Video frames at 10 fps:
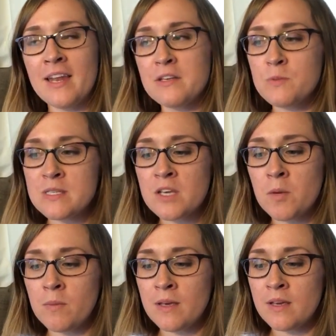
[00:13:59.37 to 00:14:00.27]
The next one's
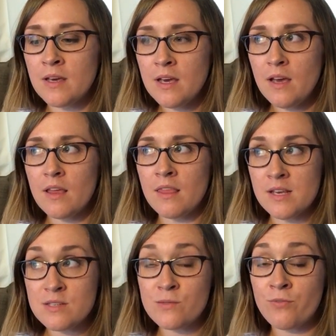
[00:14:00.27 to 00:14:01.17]
going to be
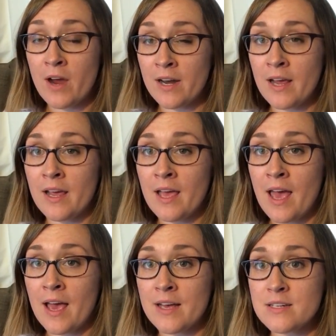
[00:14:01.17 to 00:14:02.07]
this Friday
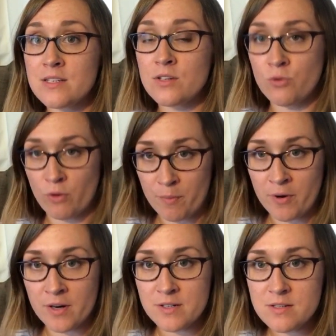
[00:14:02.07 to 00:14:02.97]
at North
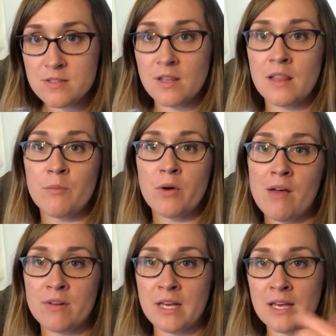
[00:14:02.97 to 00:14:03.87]
Paws, and
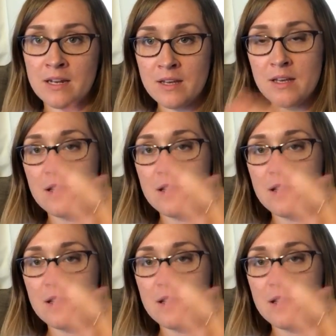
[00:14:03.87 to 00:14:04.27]
have it again